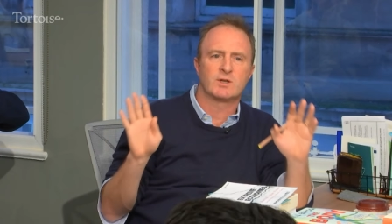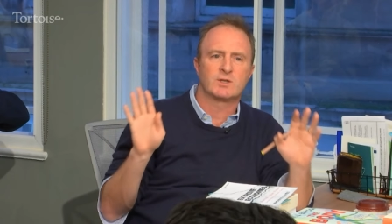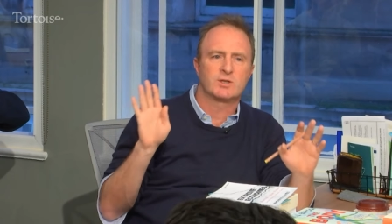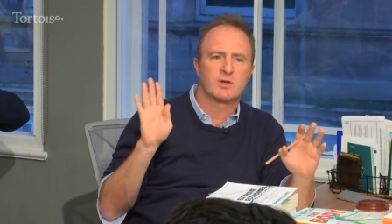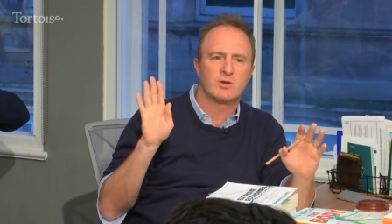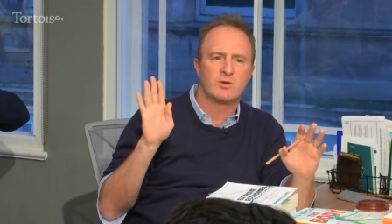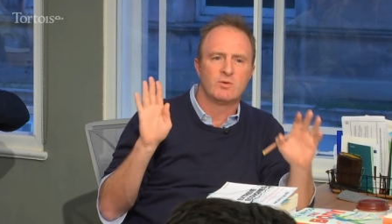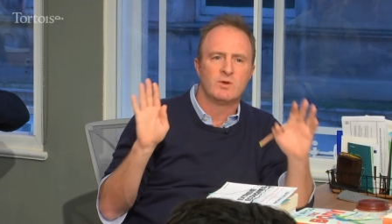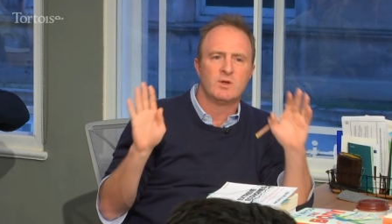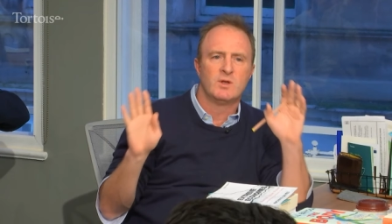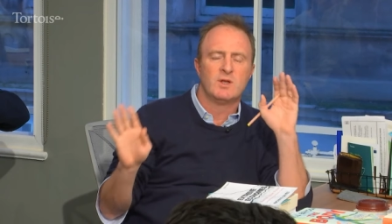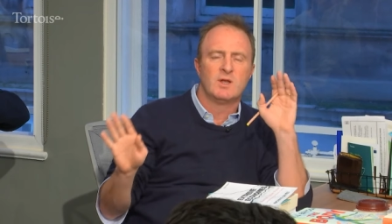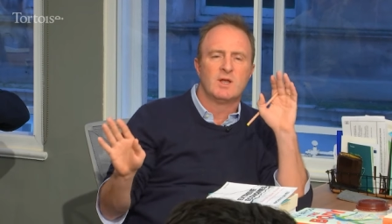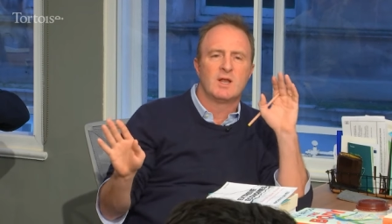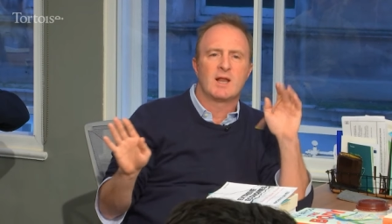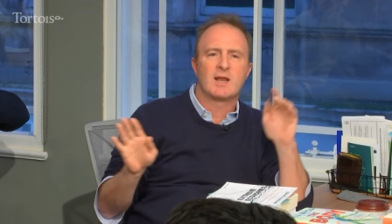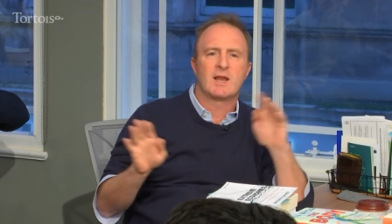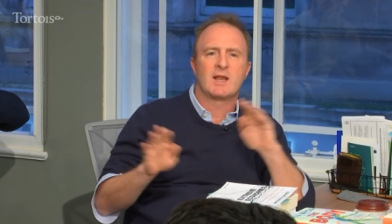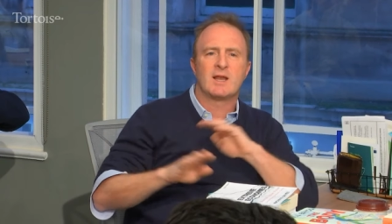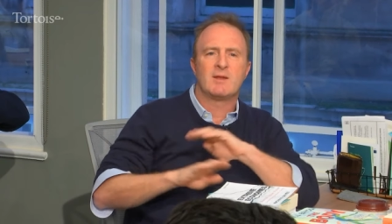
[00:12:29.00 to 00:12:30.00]
And so
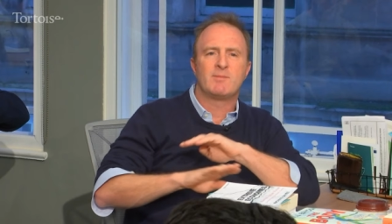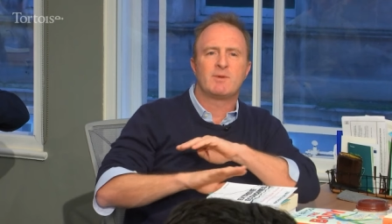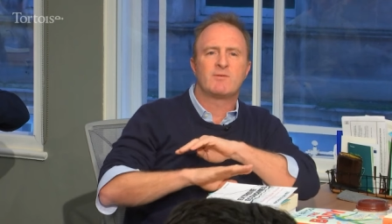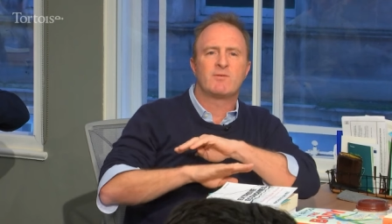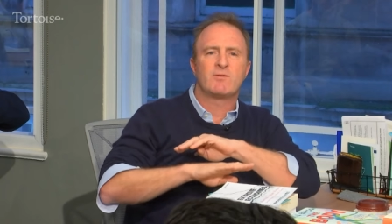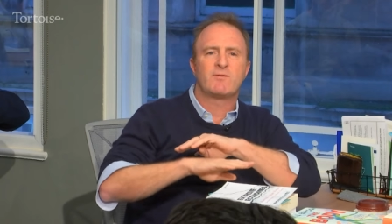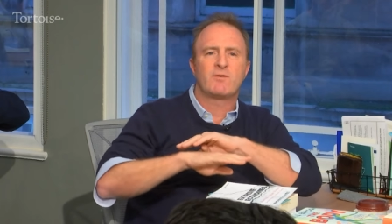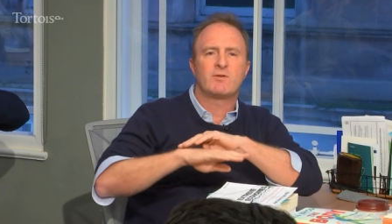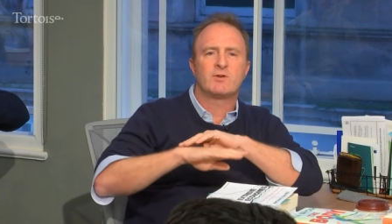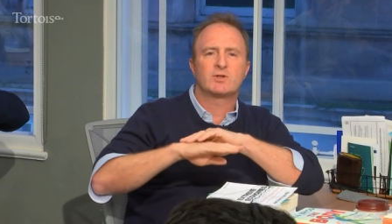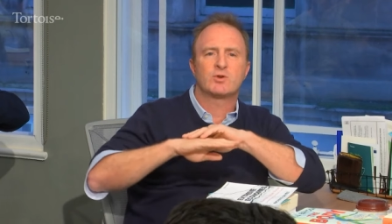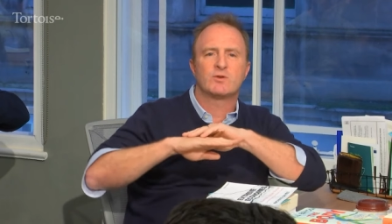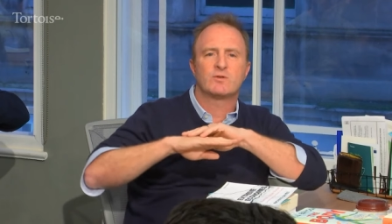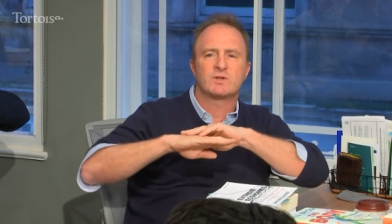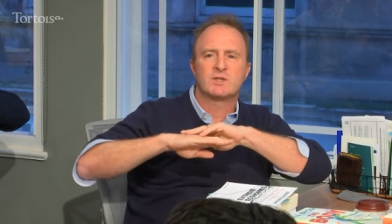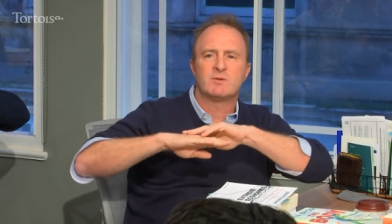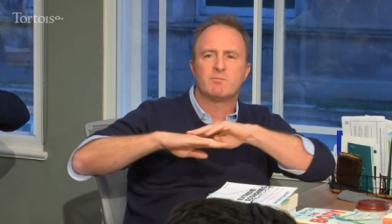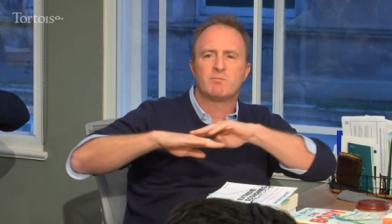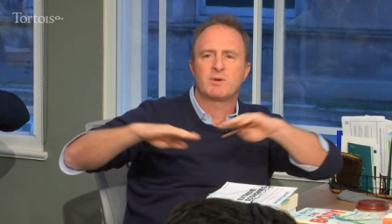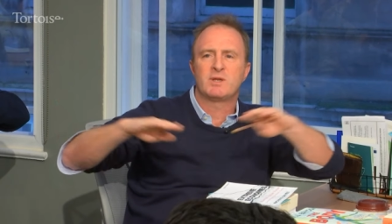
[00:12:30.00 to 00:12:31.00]
let me give a very sort
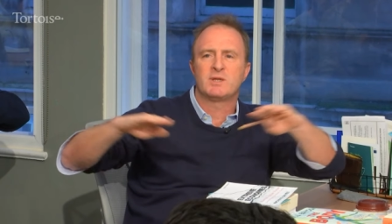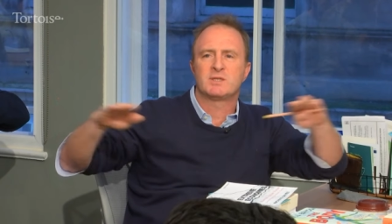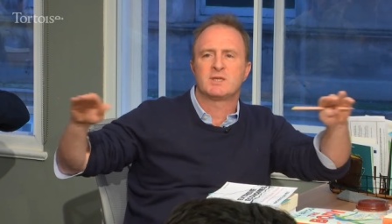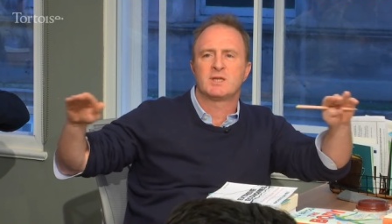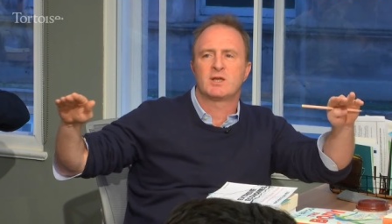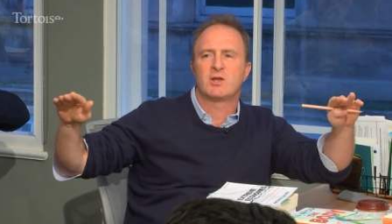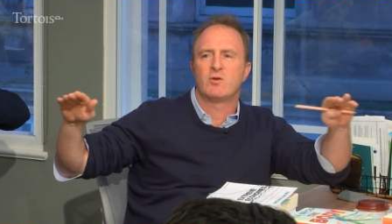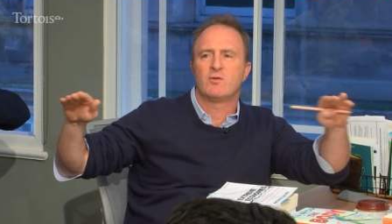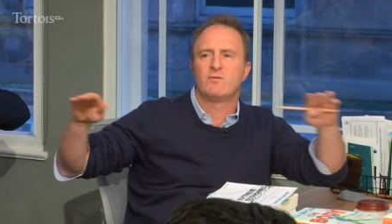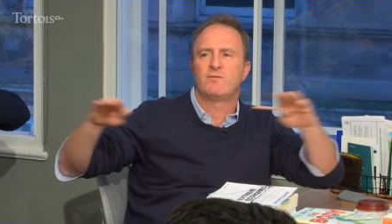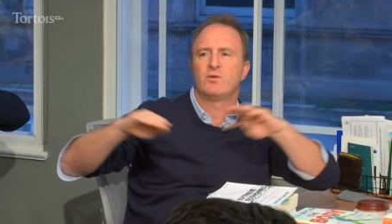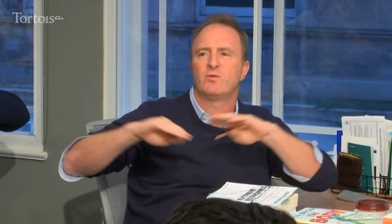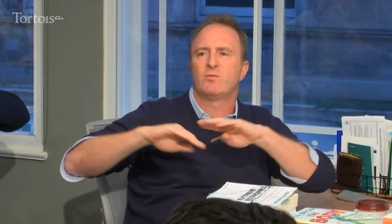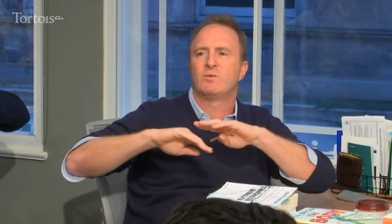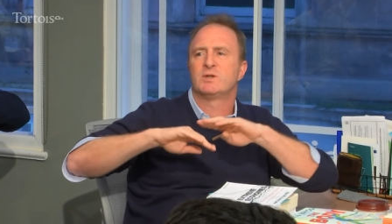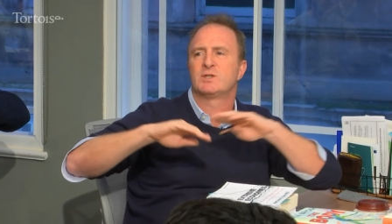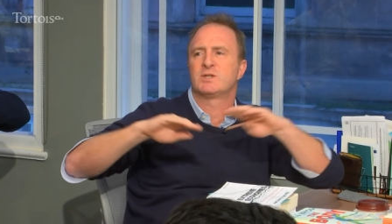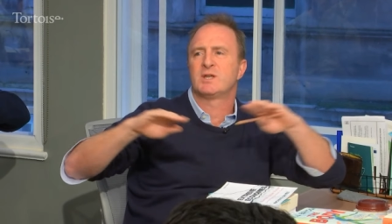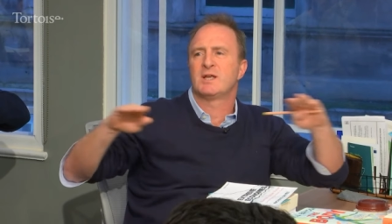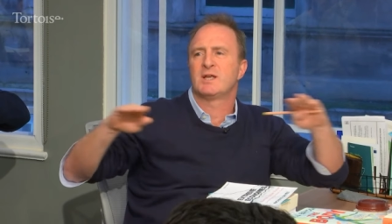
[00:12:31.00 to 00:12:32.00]
of simplistic overview, which